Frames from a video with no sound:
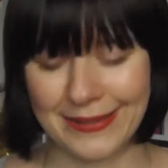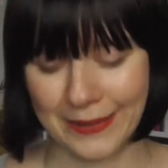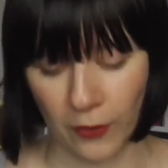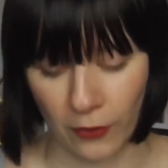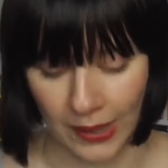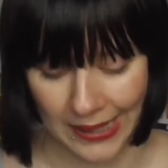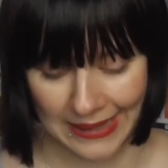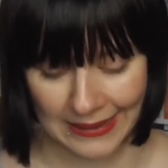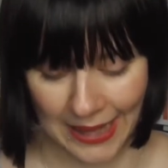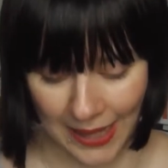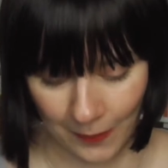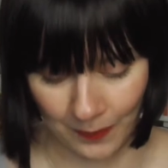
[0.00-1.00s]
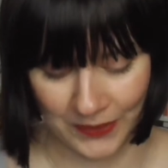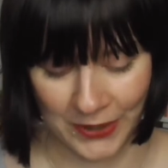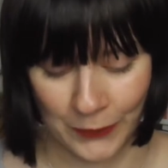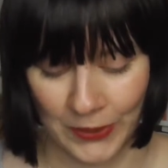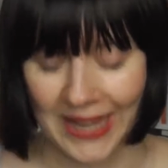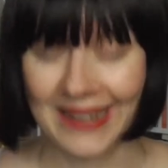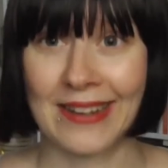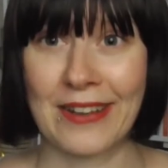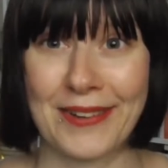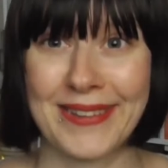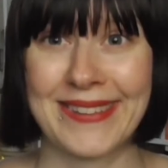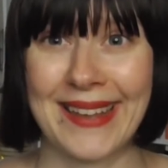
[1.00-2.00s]
So yeah, we had a
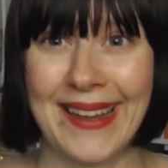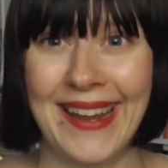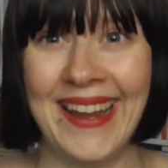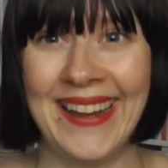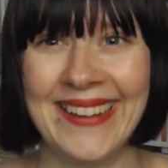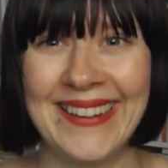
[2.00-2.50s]
lot to say.